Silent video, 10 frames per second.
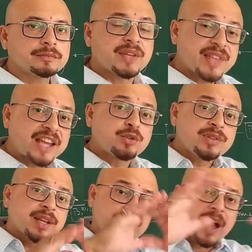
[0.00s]
is actually
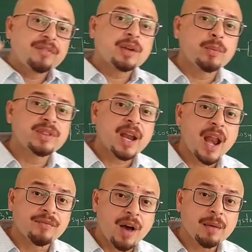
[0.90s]
surviving within an
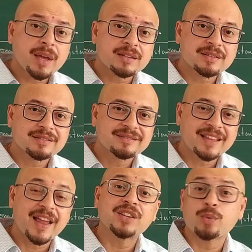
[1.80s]
environment,
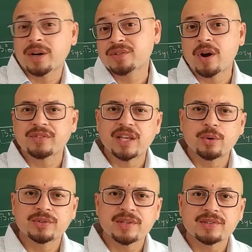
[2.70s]
and that is what is called as the
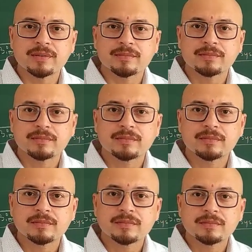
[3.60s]
ecosystem,
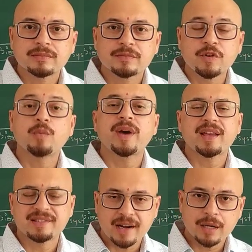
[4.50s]
from where I
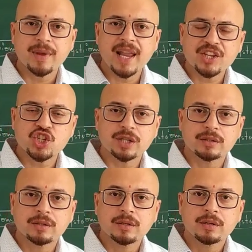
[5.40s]
started my lecture.
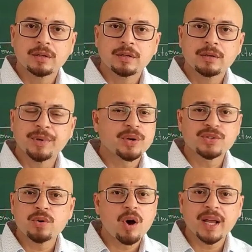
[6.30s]
Because
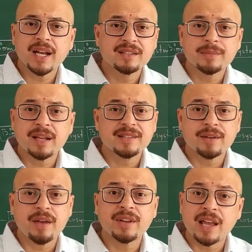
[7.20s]
no organism can
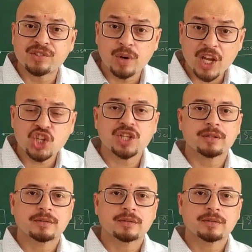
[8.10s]
survive in isolation.